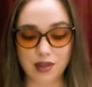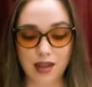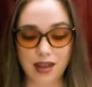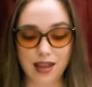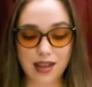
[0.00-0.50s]

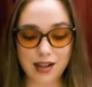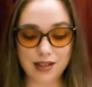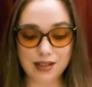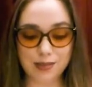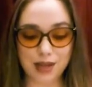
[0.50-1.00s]

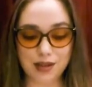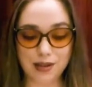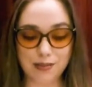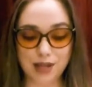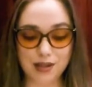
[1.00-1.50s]
Here's
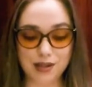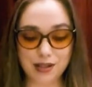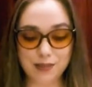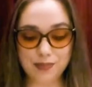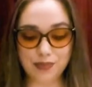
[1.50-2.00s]
Martha,
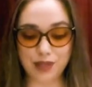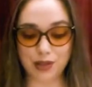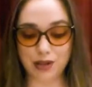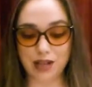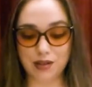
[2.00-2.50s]
mother,
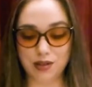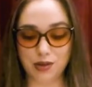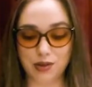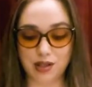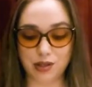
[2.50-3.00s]
cried the
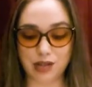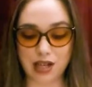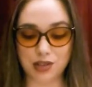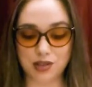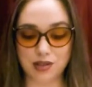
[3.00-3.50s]
two young
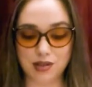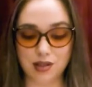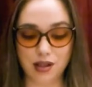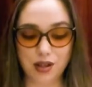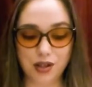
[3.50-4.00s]
Cratchits,
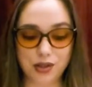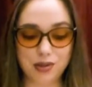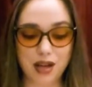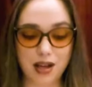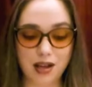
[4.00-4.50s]

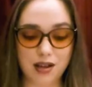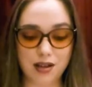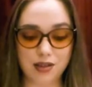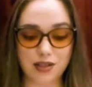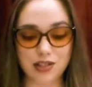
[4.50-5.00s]

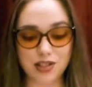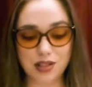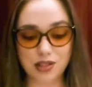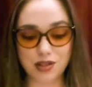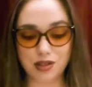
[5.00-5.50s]
Hurrah! There's
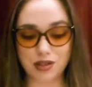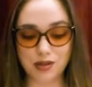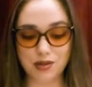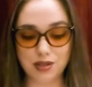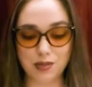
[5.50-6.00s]
such a
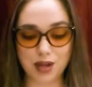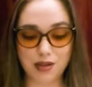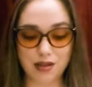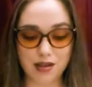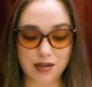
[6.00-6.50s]
goose,
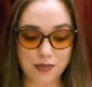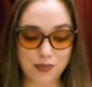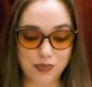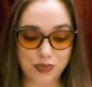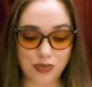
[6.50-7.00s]
Martha!
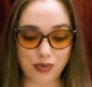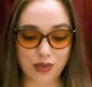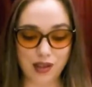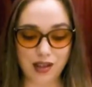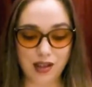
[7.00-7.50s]

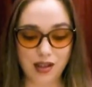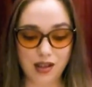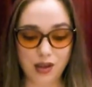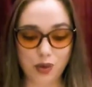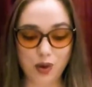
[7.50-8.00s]

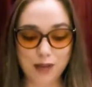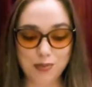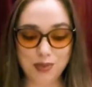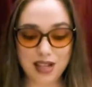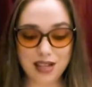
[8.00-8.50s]
Why,
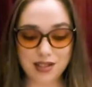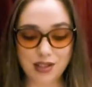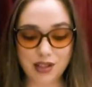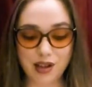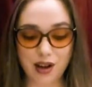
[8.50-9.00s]
bless
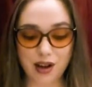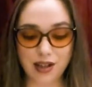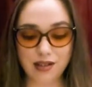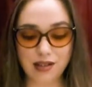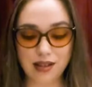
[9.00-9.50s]
your
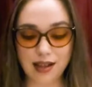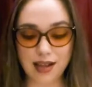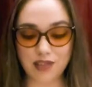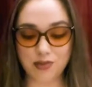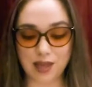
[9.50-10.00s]
heart
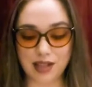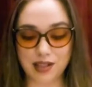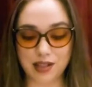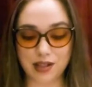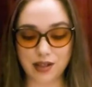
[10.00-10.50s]
alive, my
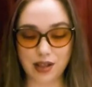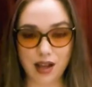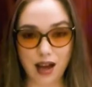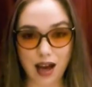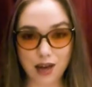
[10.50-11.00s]
dear,
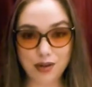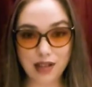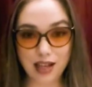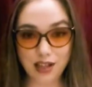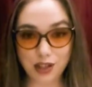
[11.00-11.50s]
how
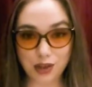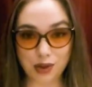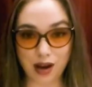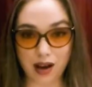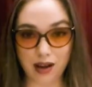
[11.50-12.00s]
late you
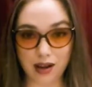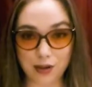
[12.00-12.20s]
are!